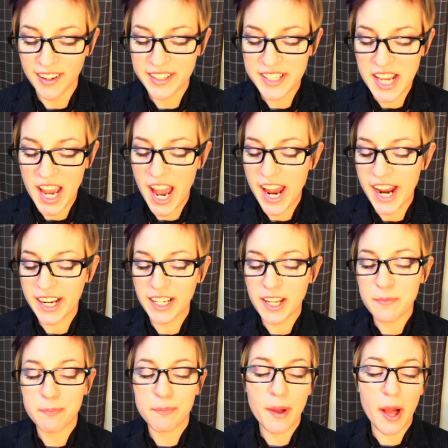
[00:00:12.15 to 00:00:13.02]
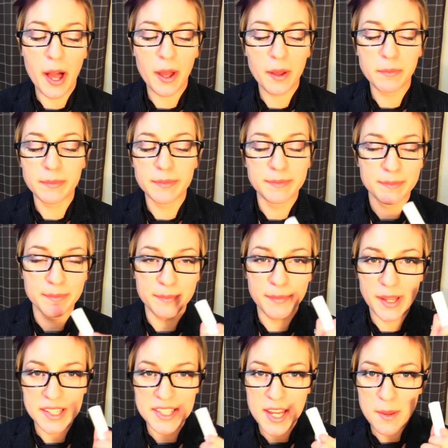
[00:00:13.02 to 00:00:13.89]
Yay, lip balm.
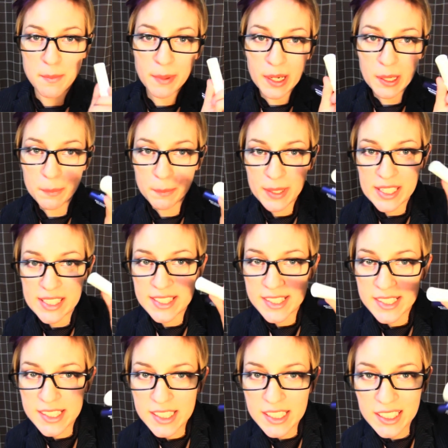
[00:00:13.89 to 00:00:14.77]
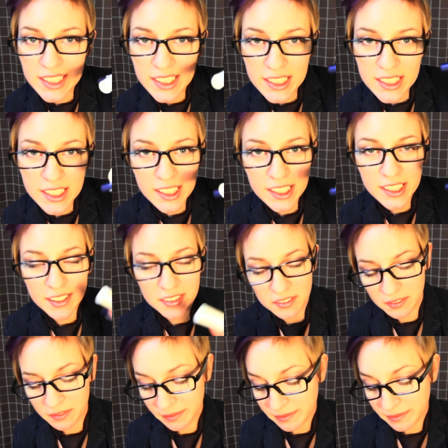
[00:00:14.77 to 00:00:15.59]
Multi-purpose. This one